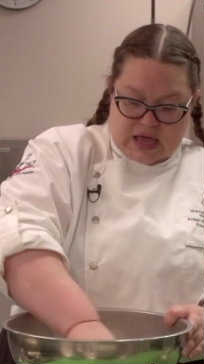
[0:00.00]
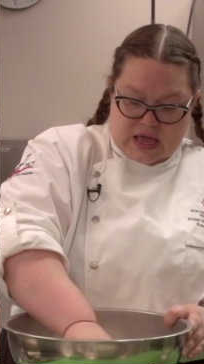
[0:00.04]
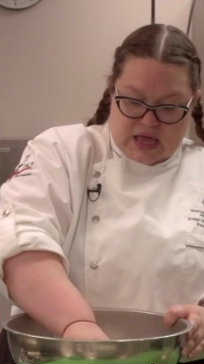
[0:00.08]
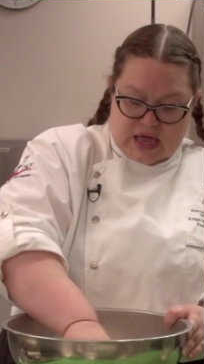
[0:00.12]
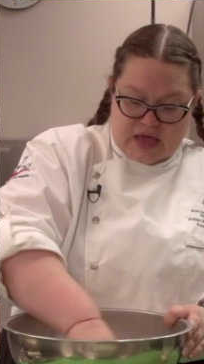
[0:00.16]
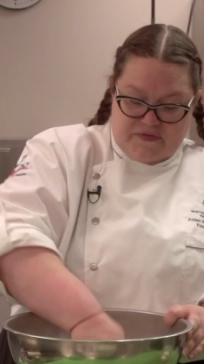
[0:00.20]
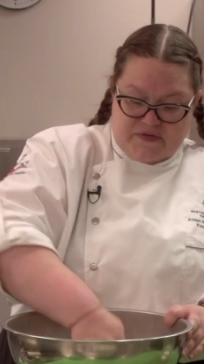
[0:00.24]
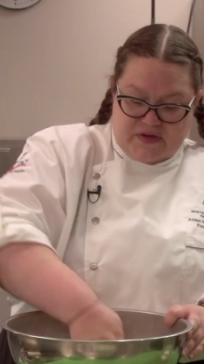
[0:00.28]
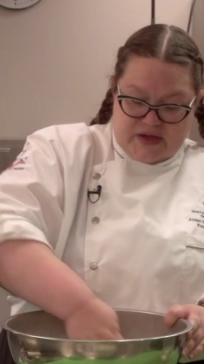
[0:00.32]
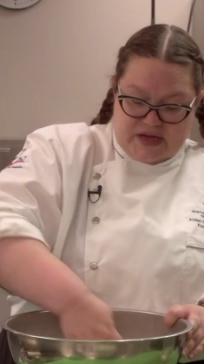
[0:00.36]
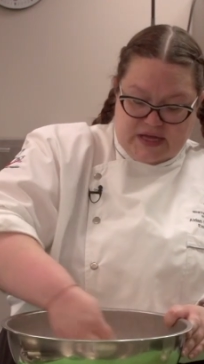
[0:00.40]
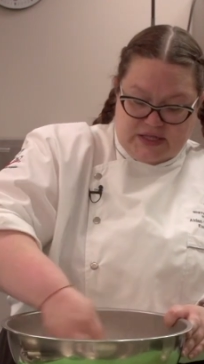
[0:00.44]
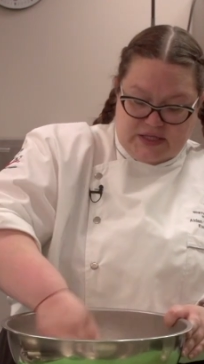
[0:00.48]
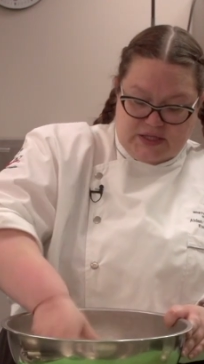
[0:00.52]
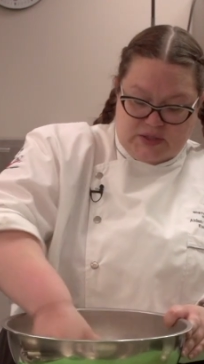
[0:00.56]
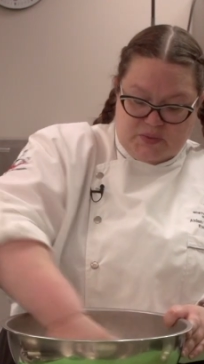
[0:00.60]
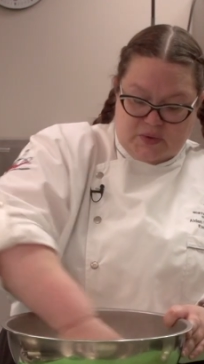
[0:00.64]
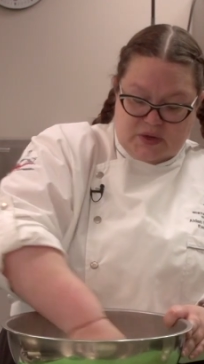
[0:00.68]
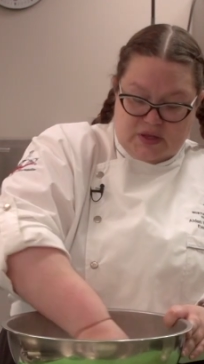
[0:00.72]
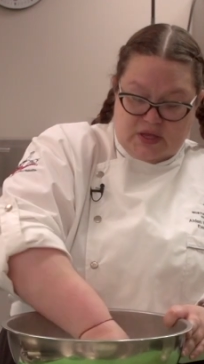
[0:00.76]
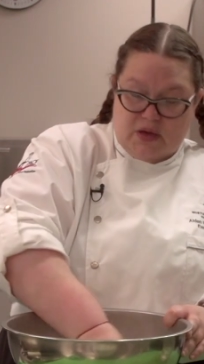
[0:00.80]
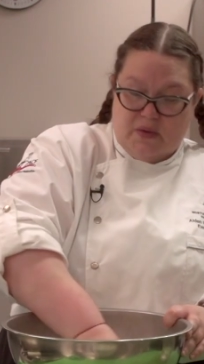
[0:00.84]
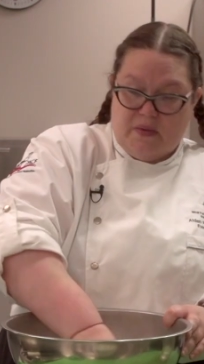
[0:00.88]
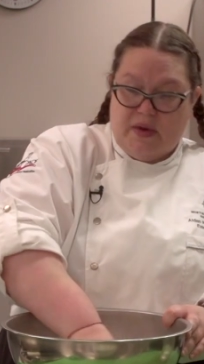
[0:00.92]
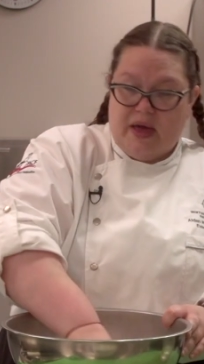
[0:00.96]
If it gets
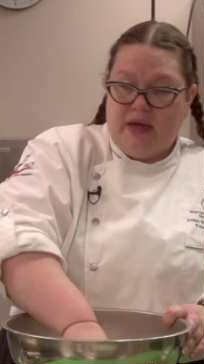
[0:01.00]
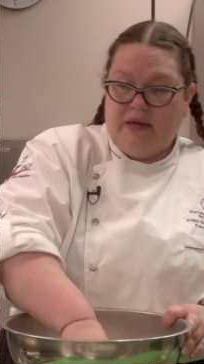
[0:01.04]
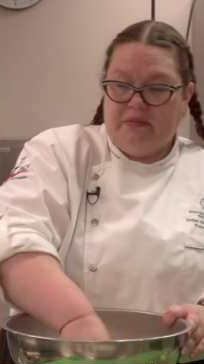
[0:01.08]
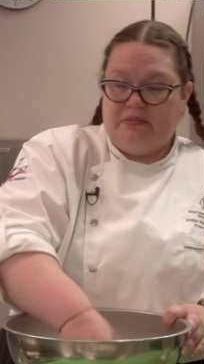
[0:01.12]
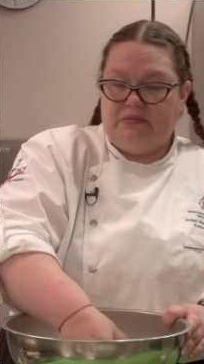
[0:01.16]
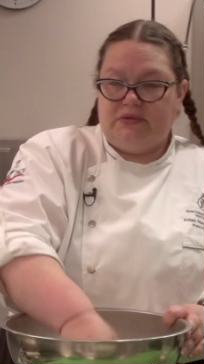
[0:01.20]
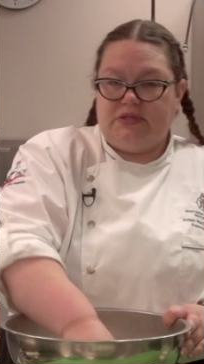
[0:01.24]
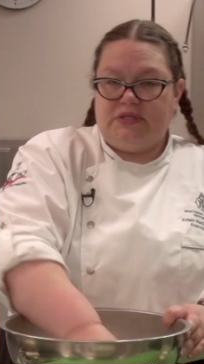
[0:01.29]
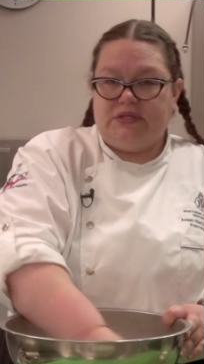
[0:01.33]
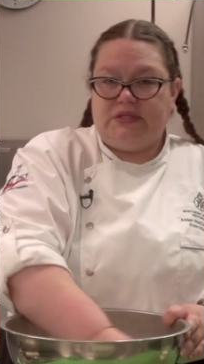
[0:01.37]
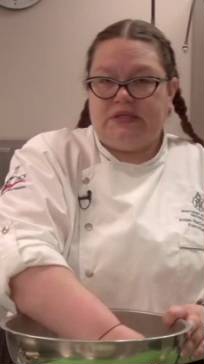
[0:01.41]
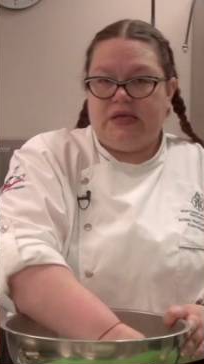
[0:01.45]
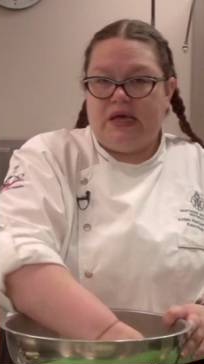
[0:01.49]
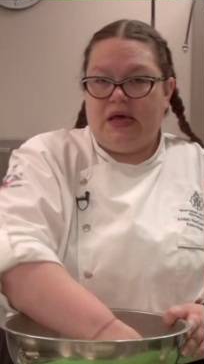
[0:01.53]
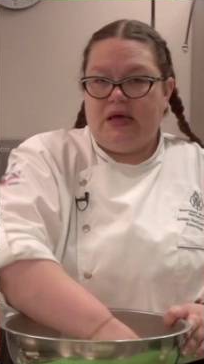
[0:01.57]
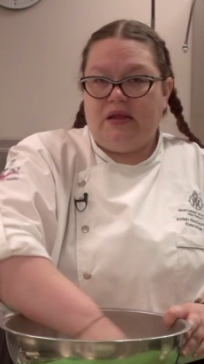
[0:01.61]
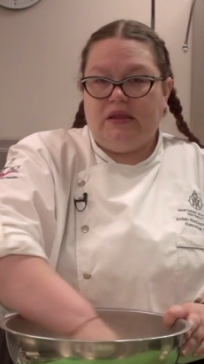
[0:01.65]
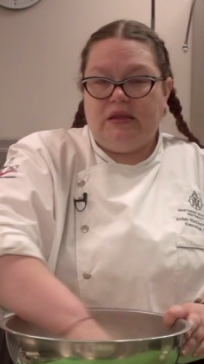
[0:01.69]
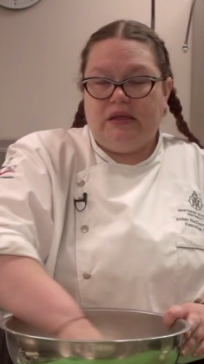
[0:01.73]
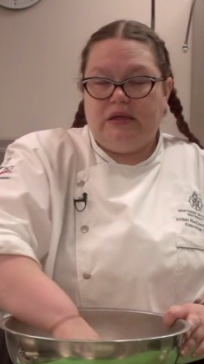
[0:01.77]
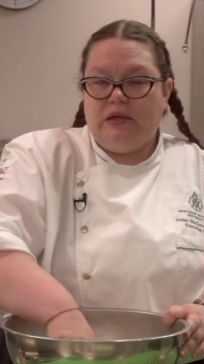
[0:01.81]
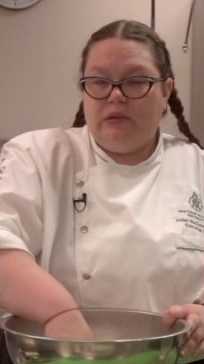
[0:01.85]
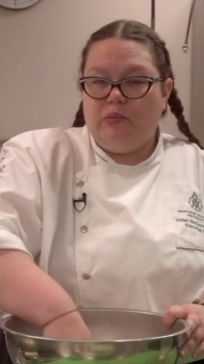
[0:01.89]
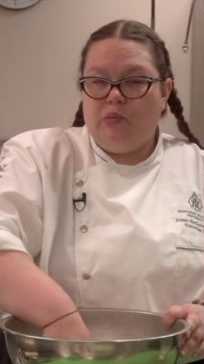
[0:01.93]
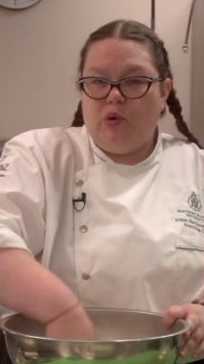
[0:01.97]
really wet, just add a
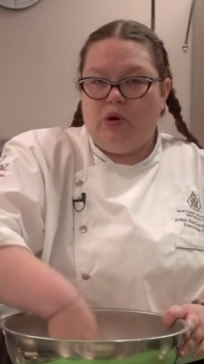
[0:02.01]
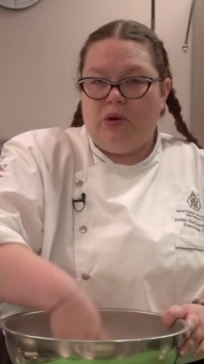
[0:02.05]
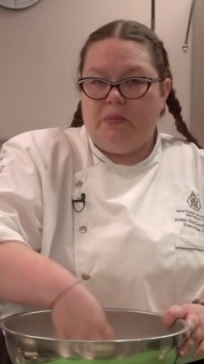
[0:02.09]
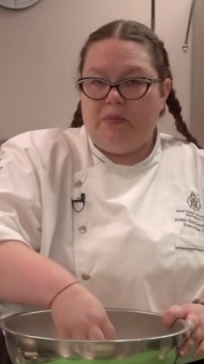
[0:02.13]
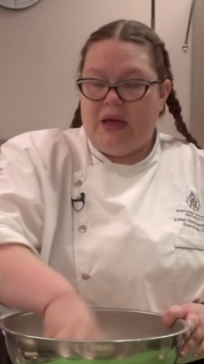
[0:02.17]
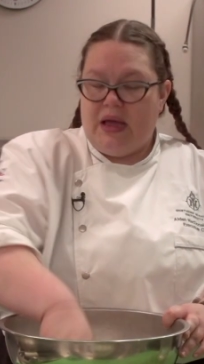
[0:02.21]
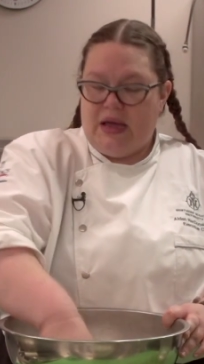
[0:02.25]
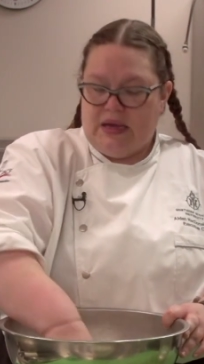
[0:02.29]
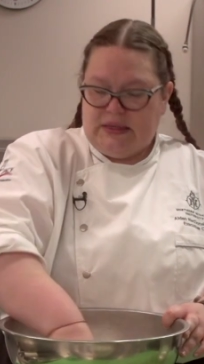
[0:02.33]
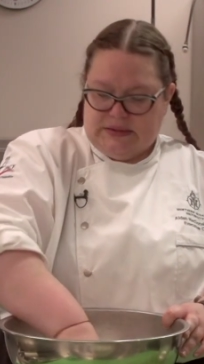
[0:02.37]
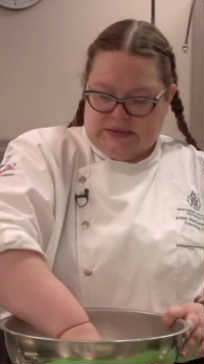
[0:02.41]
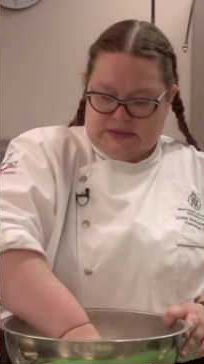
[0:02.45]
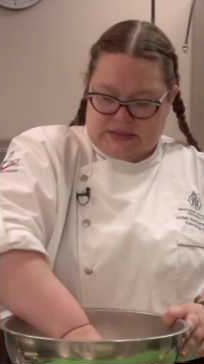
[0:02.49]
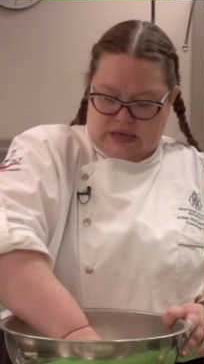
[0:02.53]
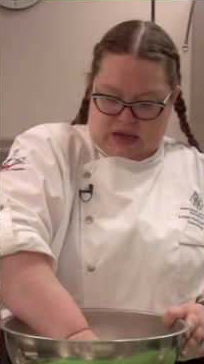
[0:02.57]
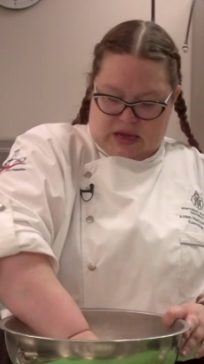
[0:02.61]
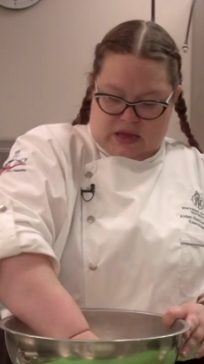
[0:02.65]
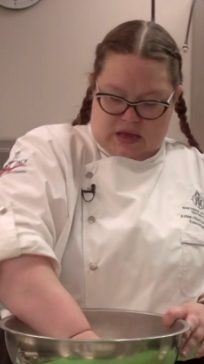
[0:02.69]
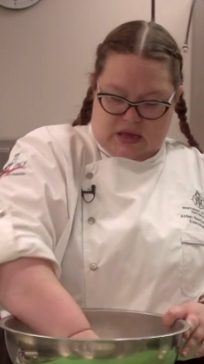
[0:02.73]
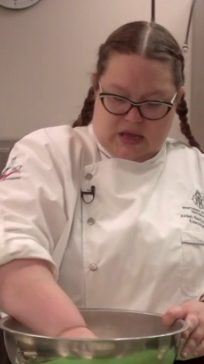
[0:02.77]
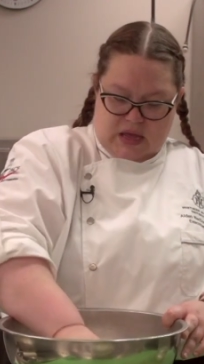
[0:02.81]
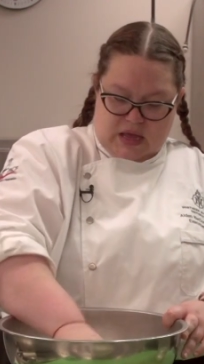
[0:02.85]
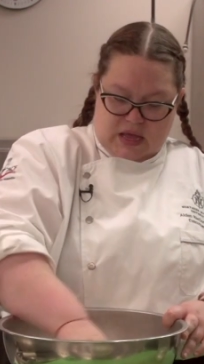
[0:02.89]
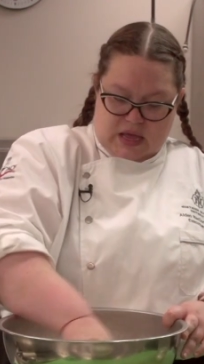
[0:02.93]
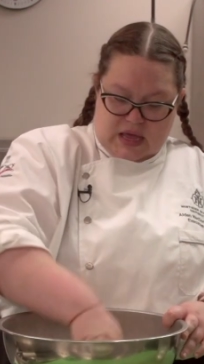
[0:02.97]
little more masa.
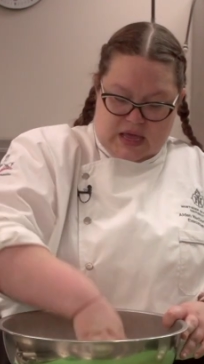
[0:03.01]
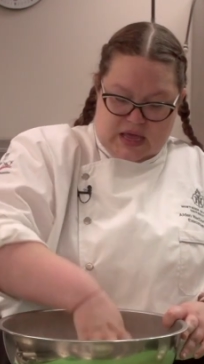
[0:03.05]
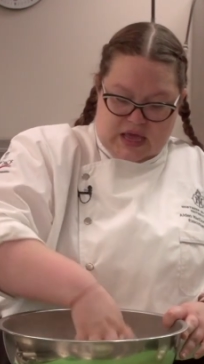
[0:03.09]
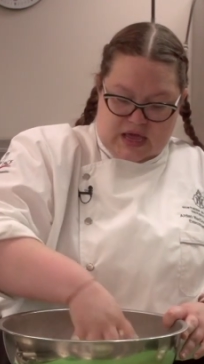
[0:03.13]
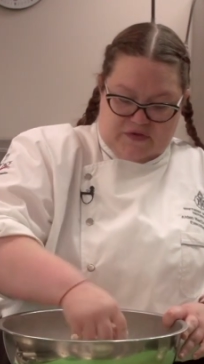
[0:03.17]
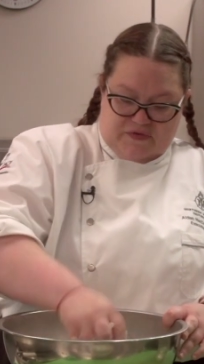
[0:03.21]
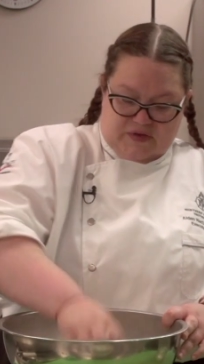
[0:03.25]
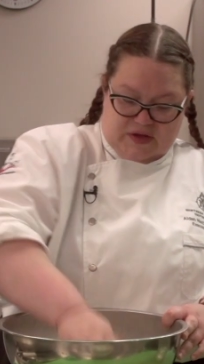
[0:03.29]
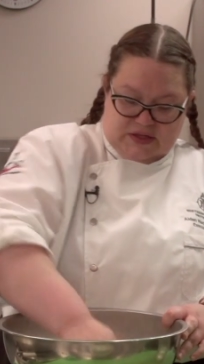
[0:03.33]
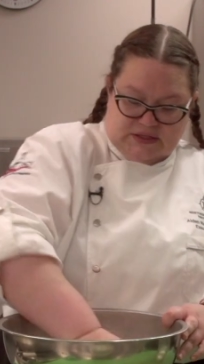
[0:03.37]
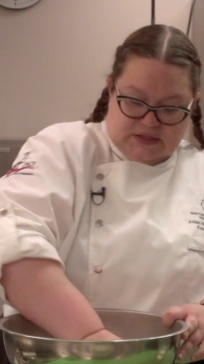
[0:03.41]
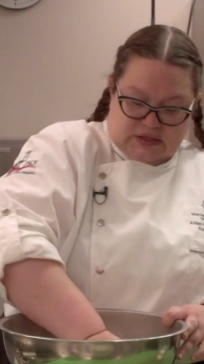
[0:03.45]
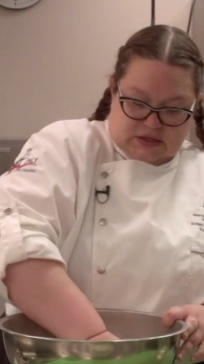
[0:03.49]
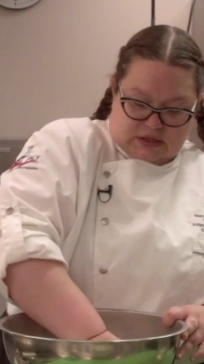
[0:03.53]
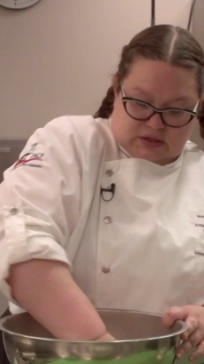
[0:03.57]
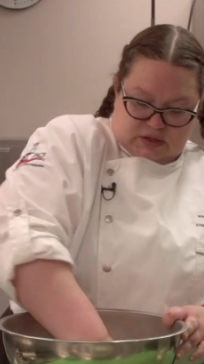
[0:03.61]
If it's a